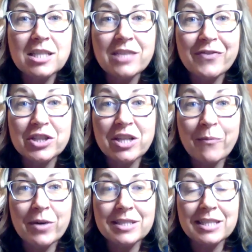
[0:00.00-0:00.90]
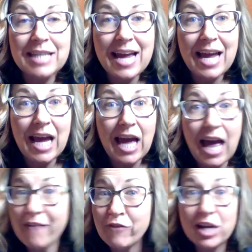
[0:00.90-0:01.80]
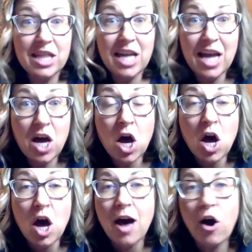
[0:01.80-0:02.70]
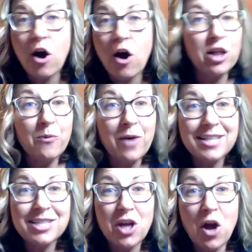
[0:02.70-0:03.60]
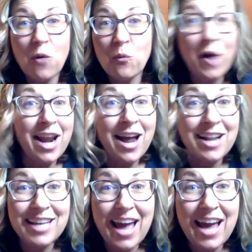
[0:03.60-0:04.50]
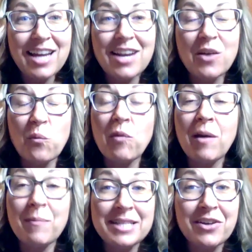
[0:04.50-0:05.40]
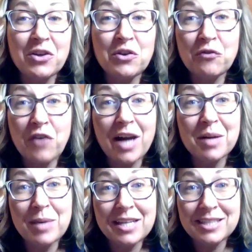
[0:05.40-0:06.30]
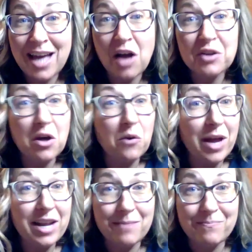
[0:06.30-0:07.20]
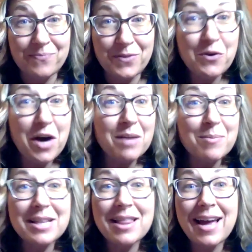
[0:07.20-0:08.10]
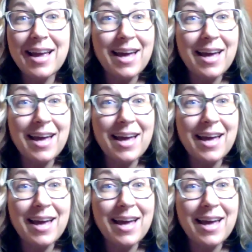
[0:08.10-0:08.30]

for someone to take everything all at once, right out of the gate, let me tell you, you've got to be into health already. You got to be like,